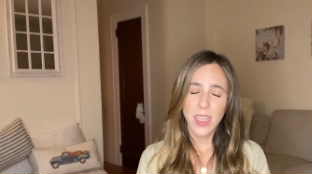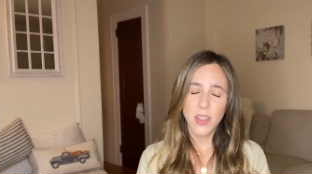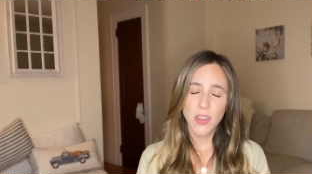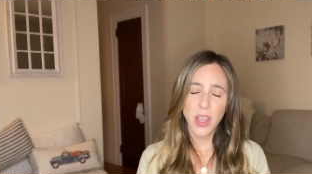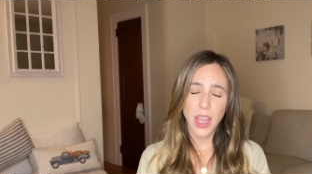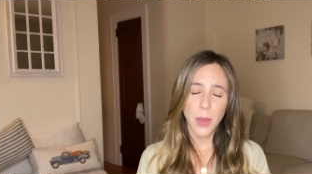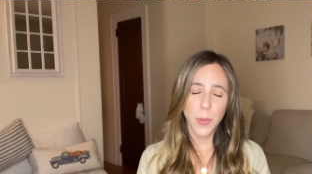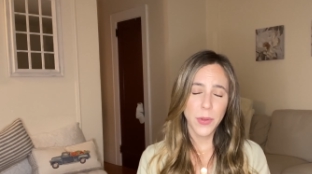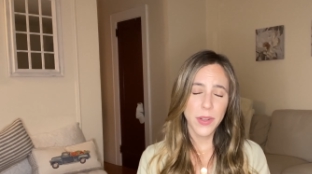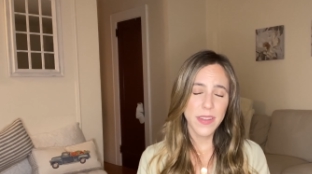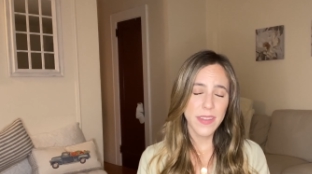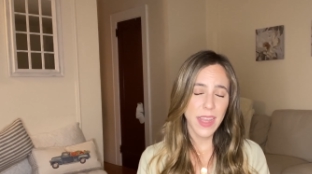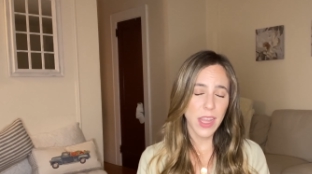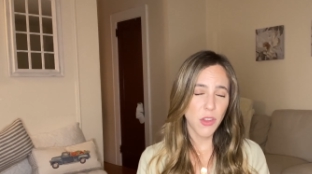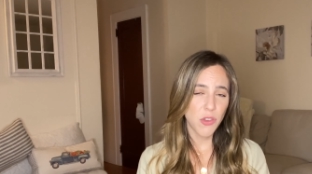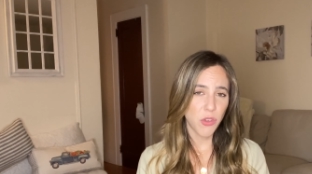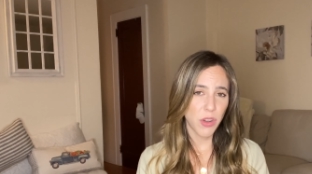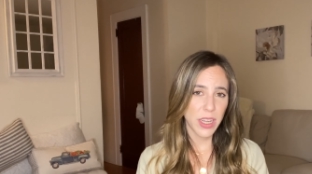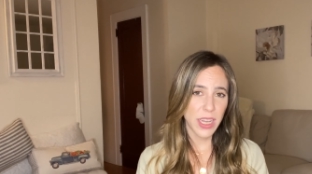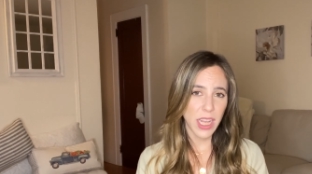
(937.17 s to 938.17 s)
I wouldn't say
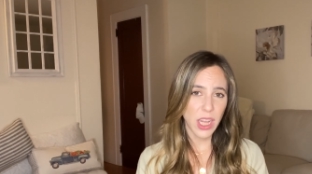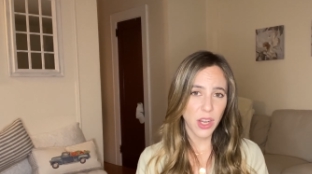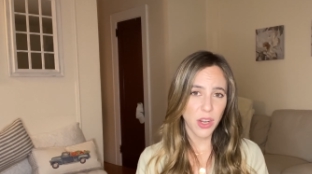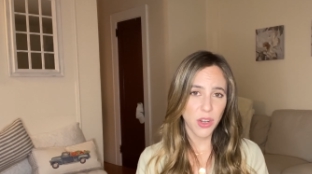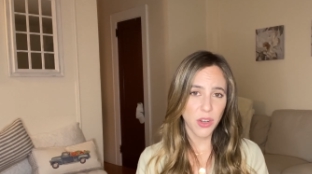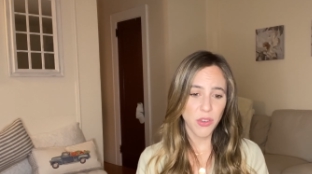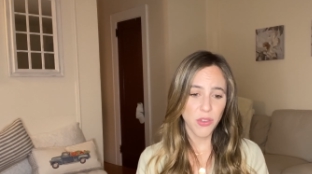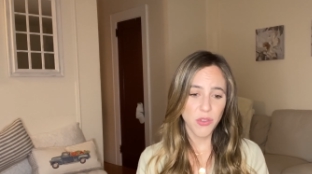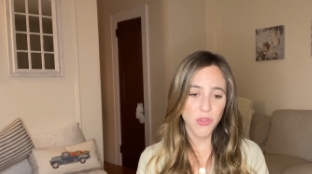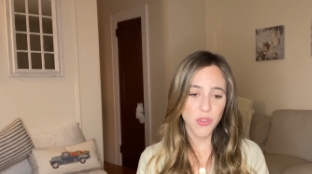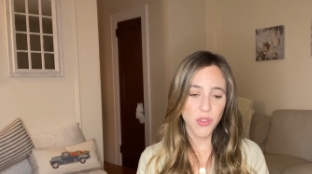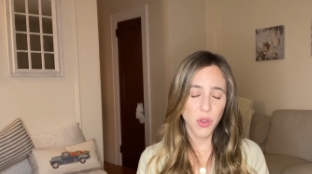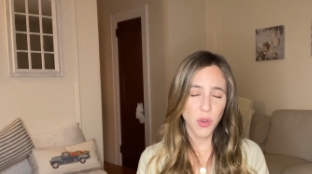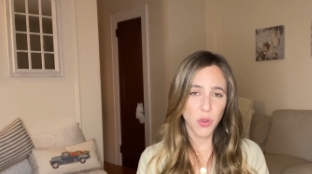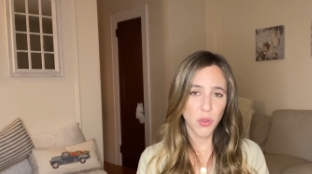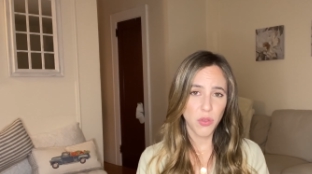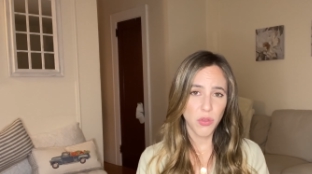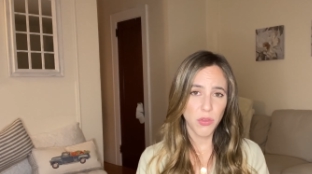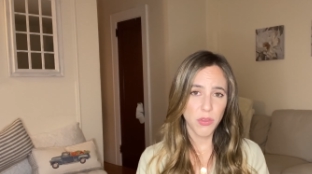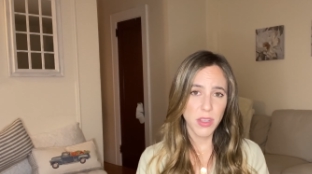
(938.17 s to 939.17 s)
trading your
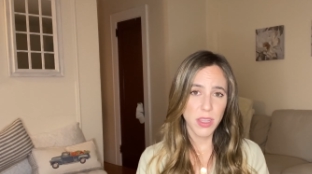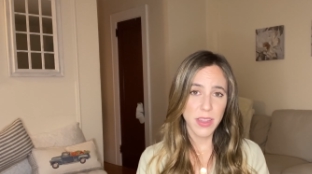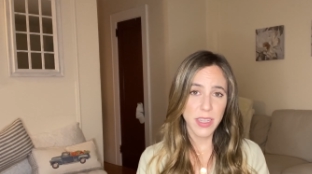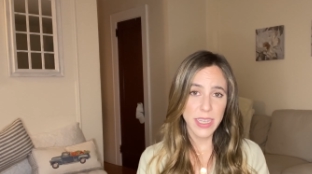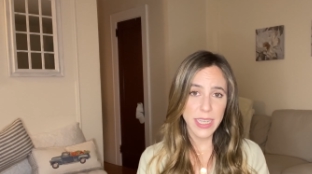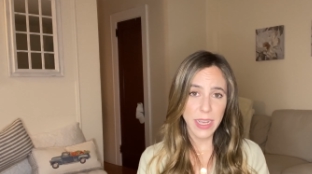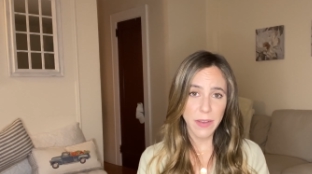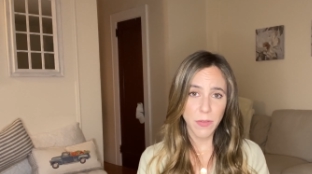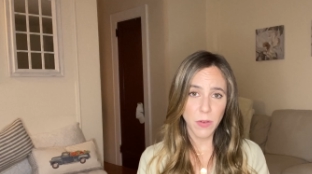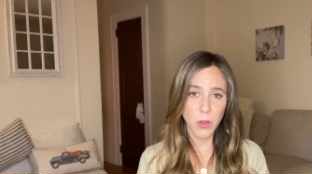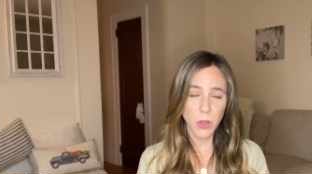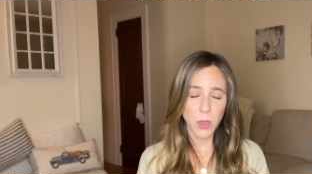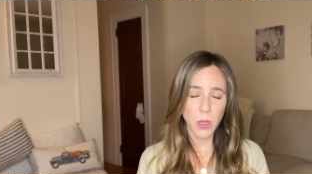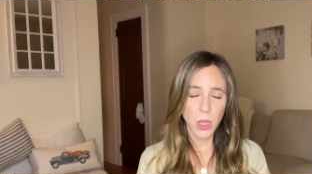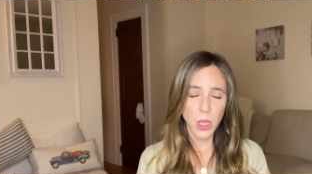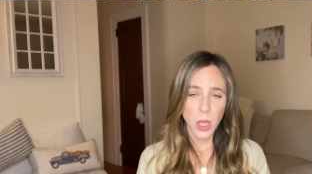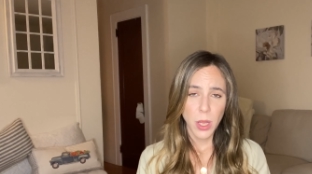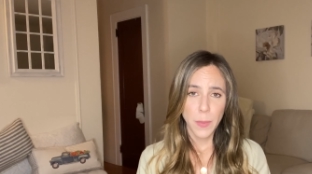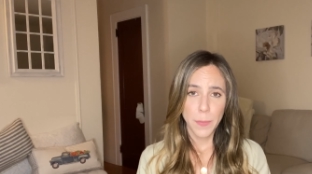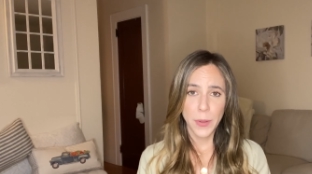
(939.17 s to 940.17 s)
soul to the
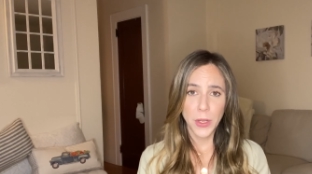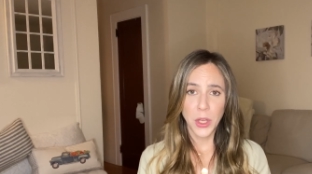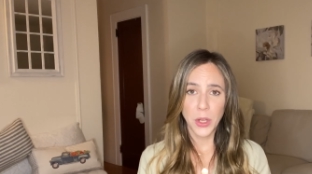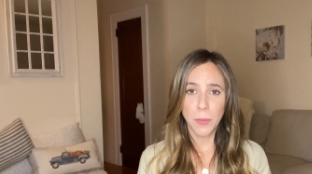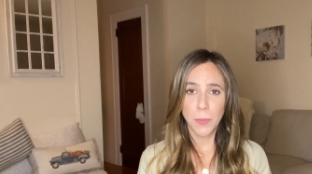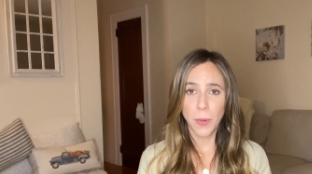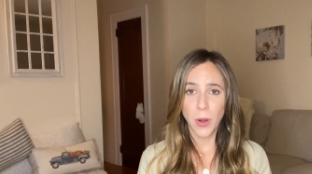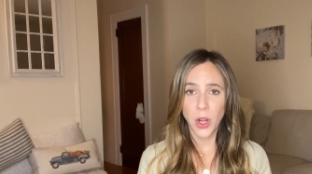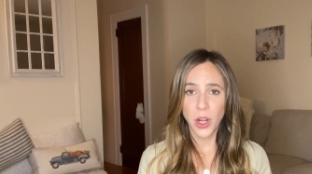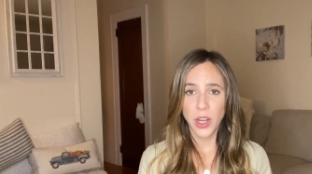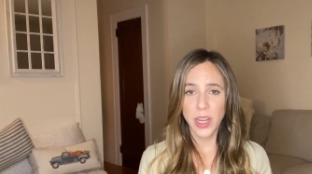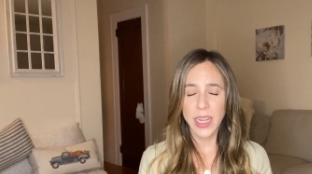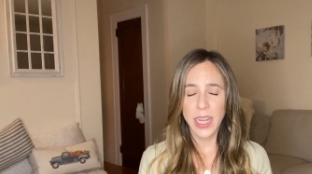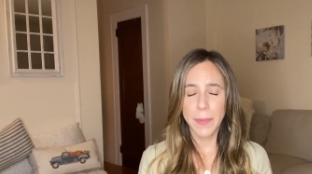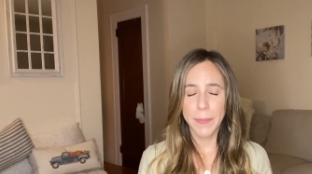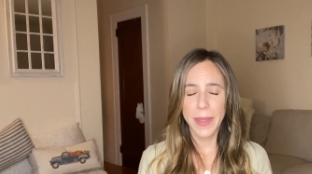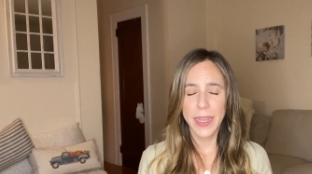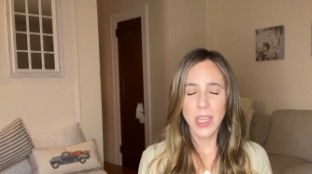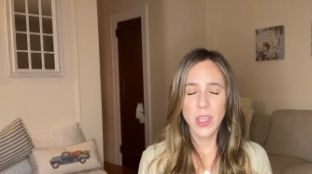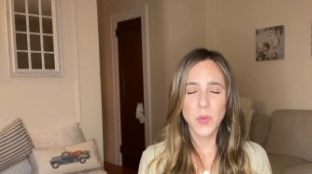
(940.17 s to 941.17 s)
devil, but you're bargaining
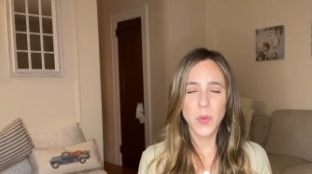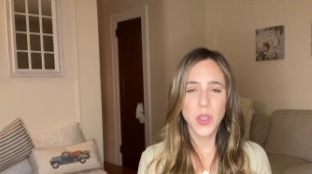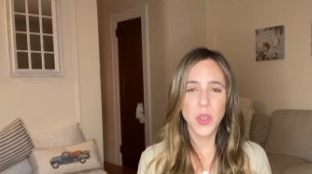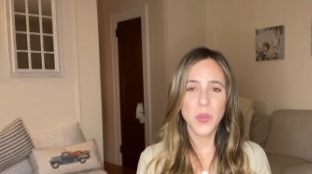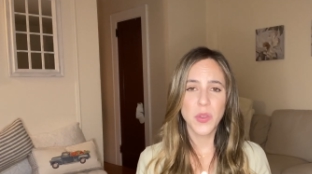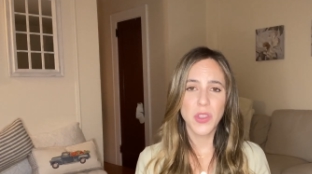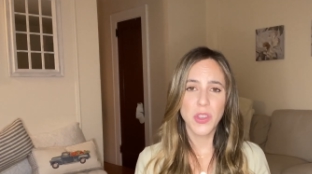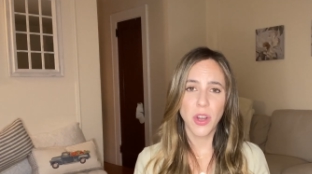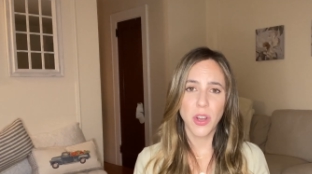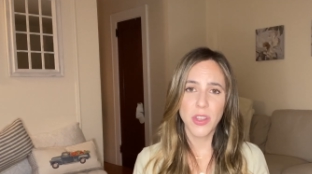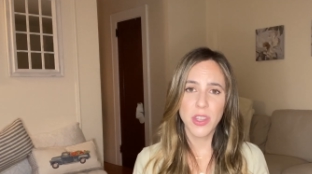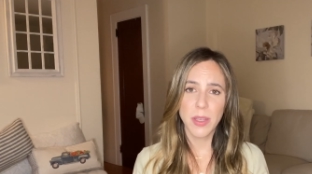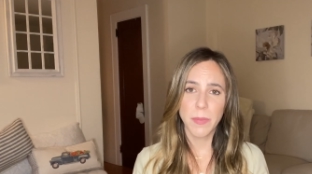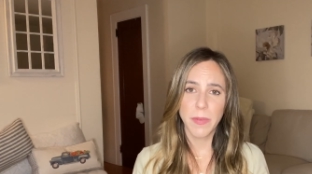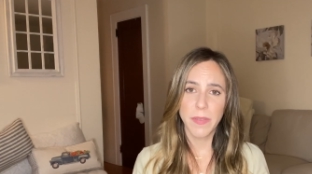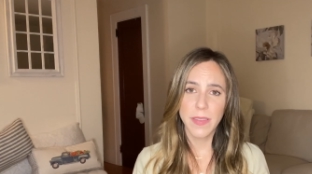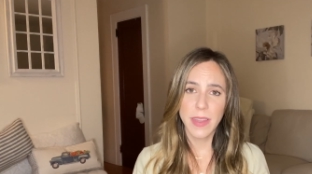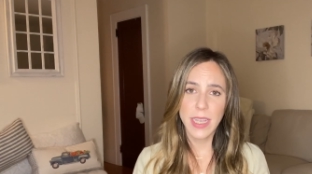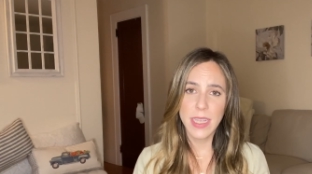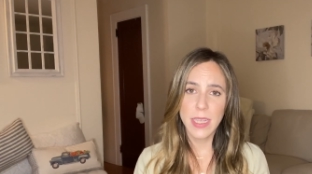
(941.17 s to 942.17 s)
because when you start some
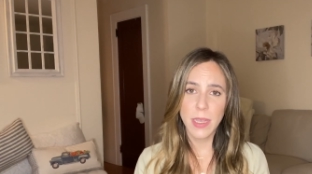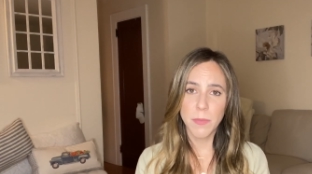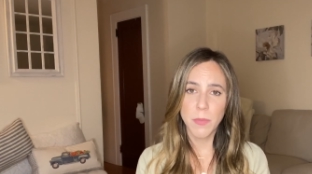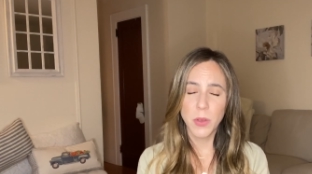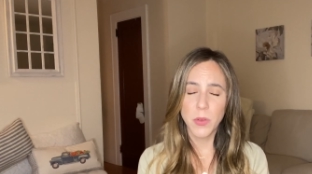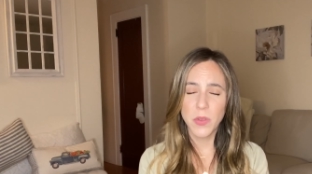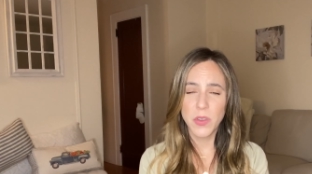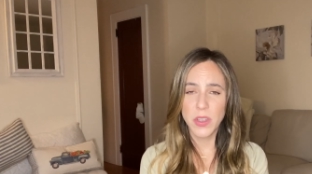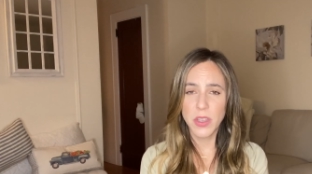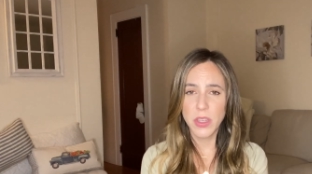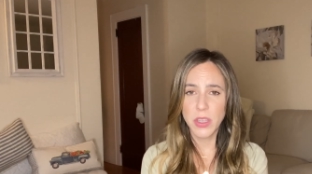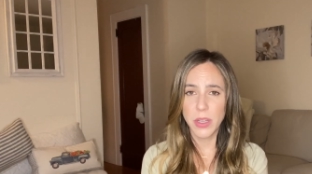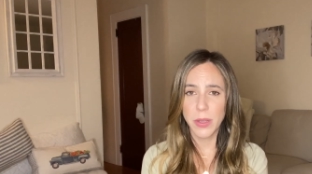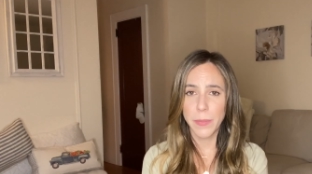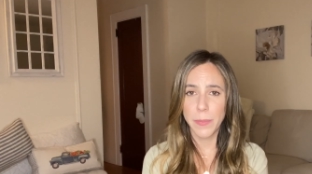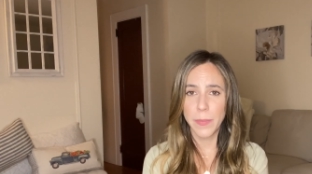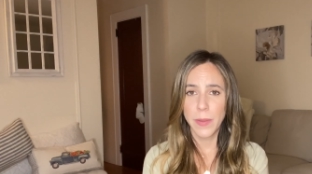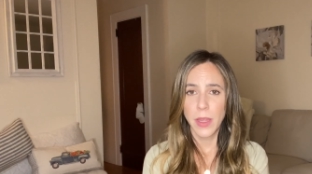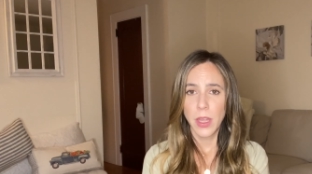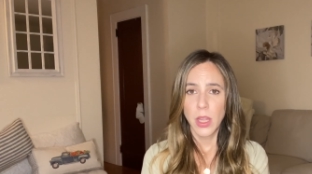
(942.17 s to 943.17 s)
of these immune
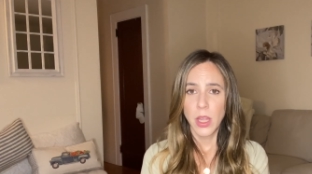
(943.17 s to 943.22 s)
system